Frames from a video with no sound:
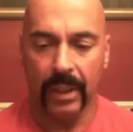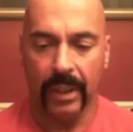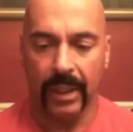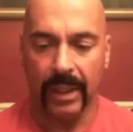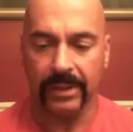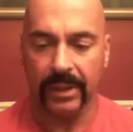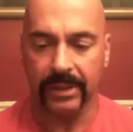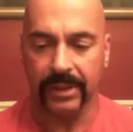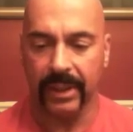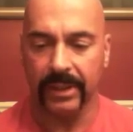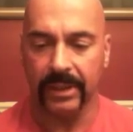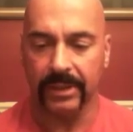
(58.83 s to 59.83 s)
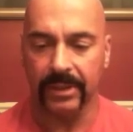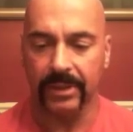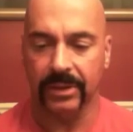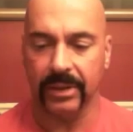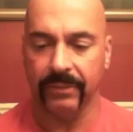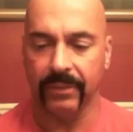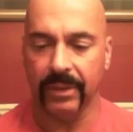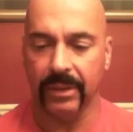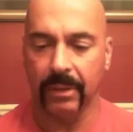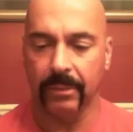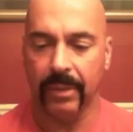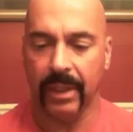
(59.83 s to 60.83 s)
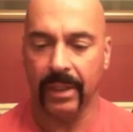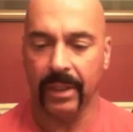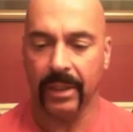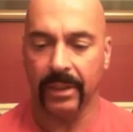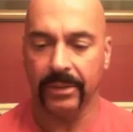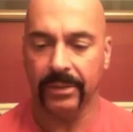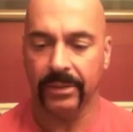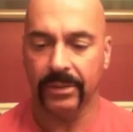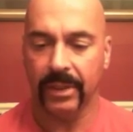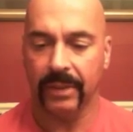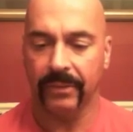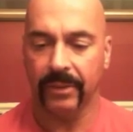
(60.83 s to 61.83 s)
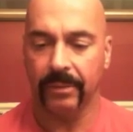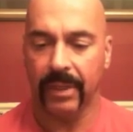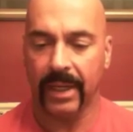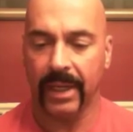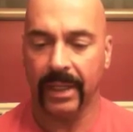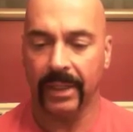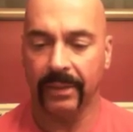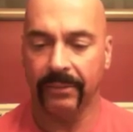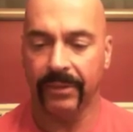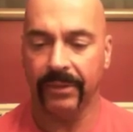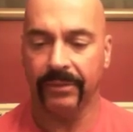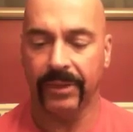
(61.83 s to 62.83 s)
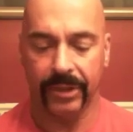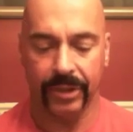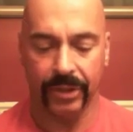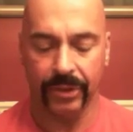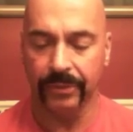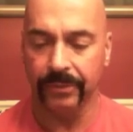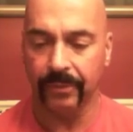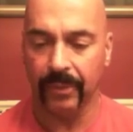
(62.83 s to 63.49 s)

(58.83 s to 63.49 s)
and as I said, this is 7x52.